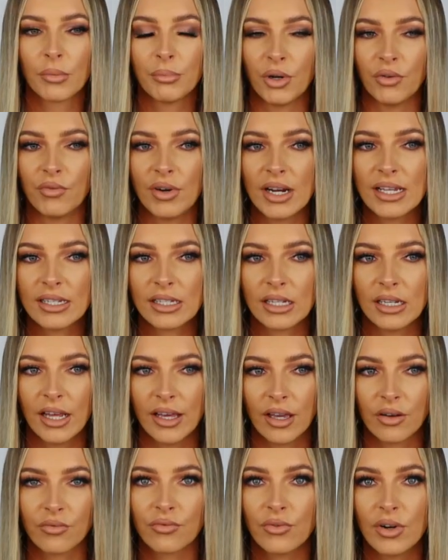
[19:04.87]
But
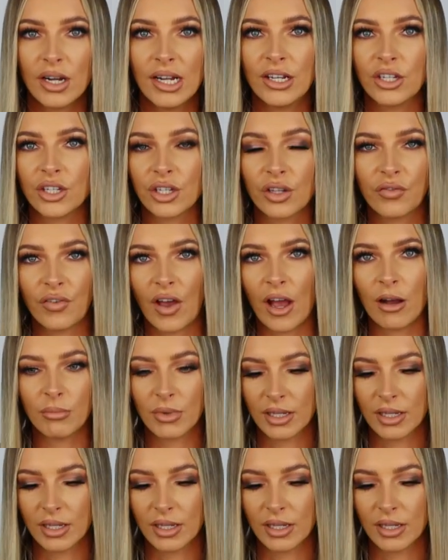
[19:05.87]
recently I've really just found